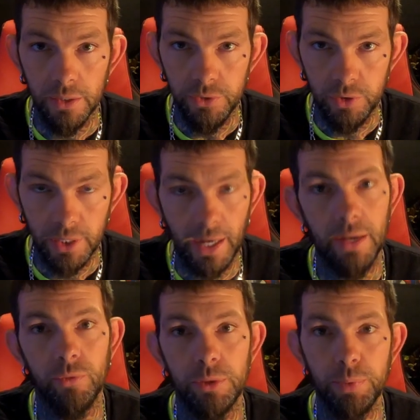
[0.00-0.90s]
You
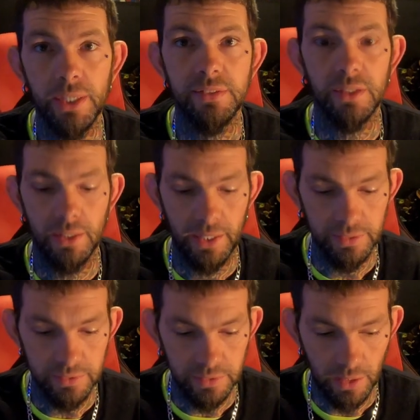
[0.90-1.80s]
cannot replace the
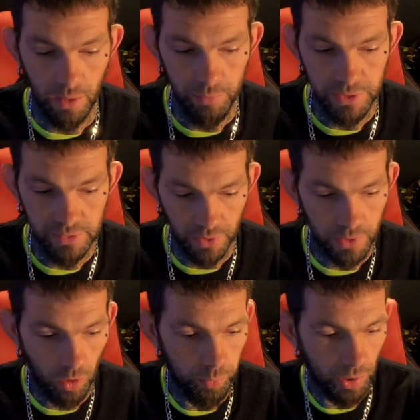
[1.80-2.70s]
lens. These
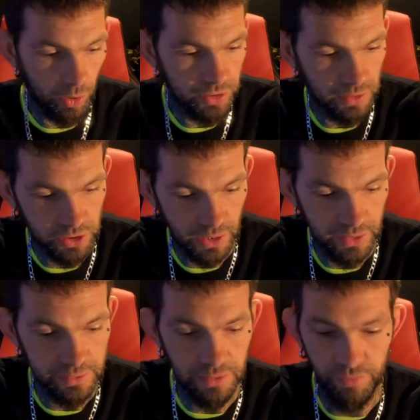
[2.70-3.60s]
other GoPros, such
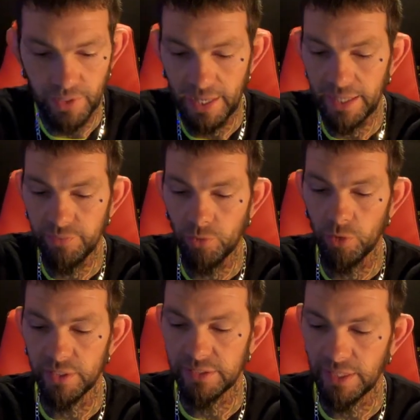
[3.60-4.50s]
as the 5
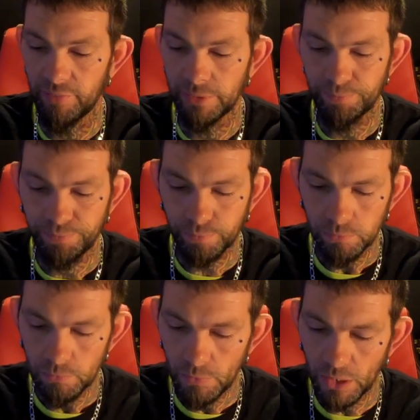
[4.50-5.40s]
or the 7,
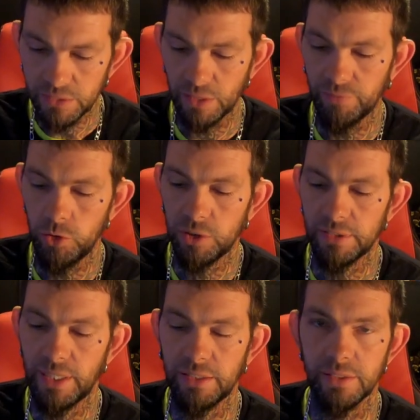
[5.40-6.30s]
so you
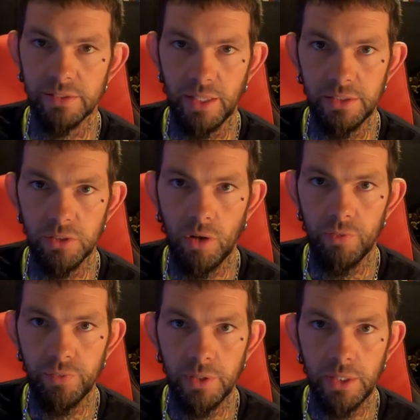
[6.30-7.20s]
can take this lens
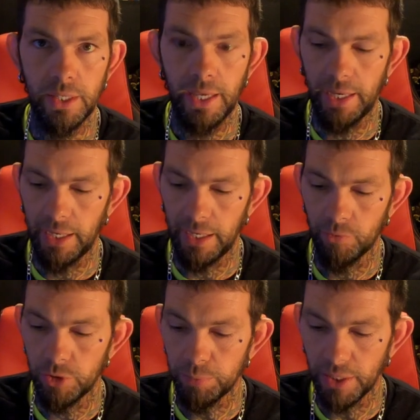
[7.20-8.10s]
off
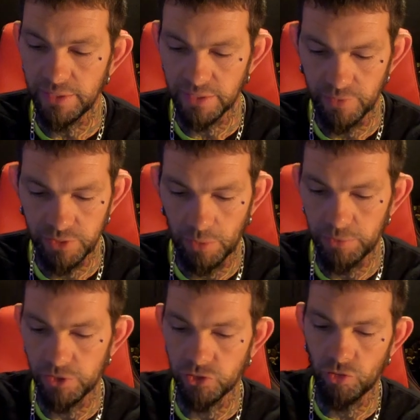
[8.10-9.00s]
and replace it if
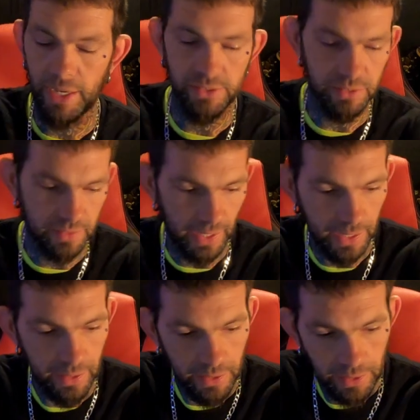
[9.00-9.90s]
something scratches
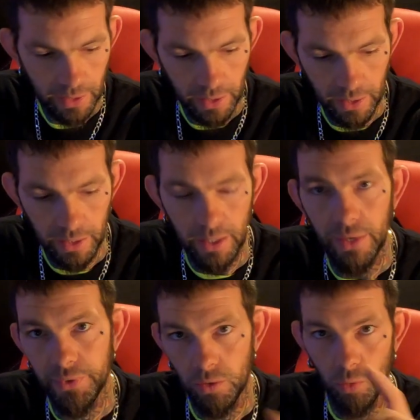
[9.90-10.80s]
that.
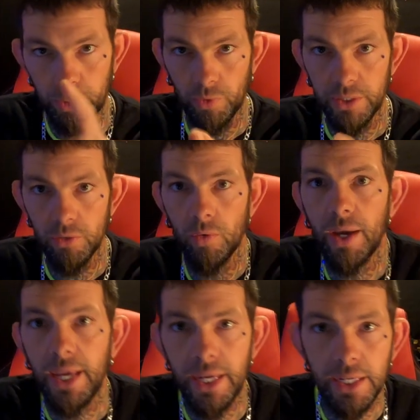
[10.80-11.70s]
On the GoPro
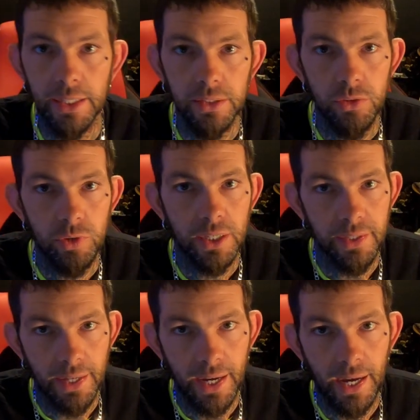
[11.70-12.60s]
Hero 8, you
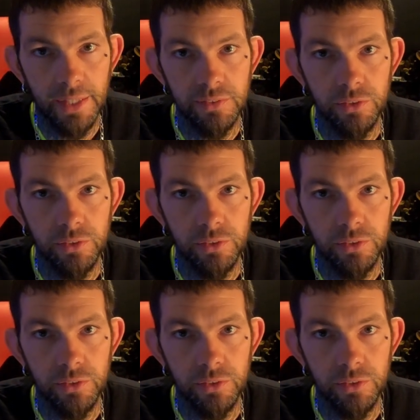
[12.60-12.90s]
cannot.